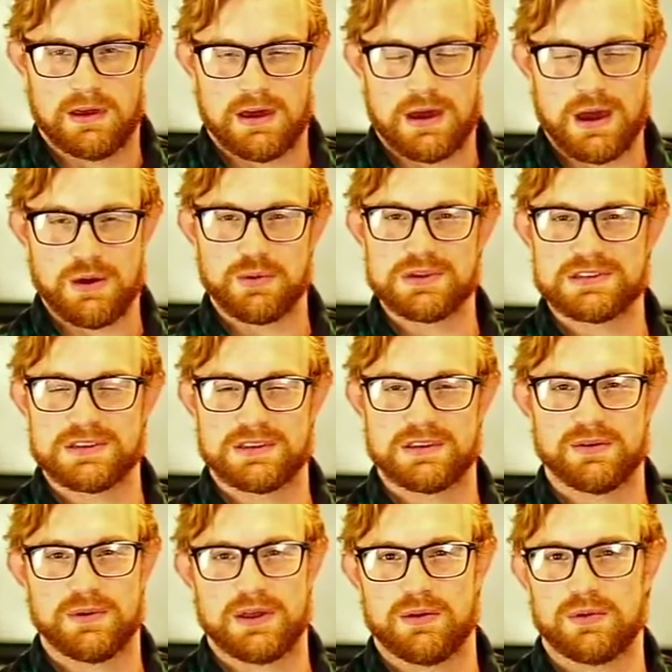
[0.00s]
I
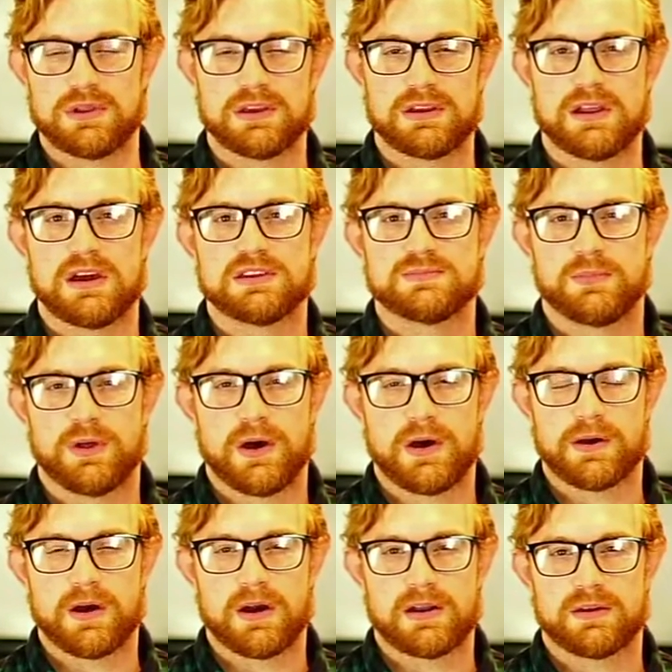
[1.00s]
recently read a really nice
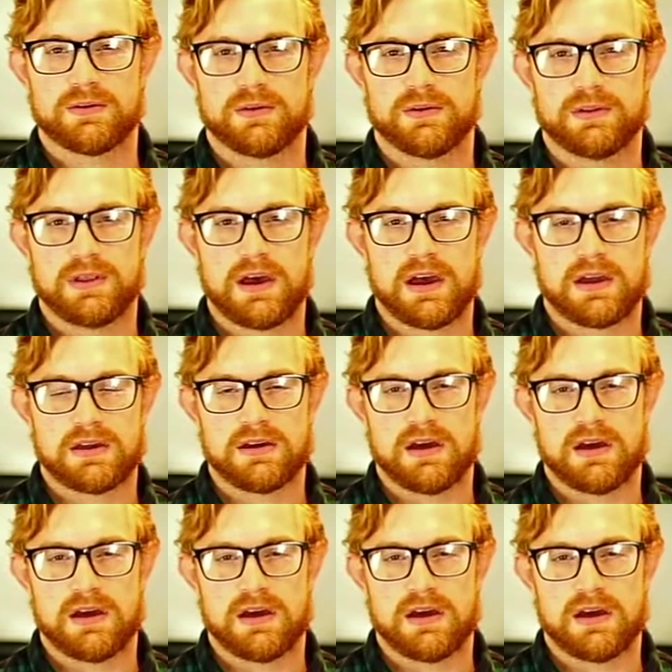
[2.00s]
blog article my,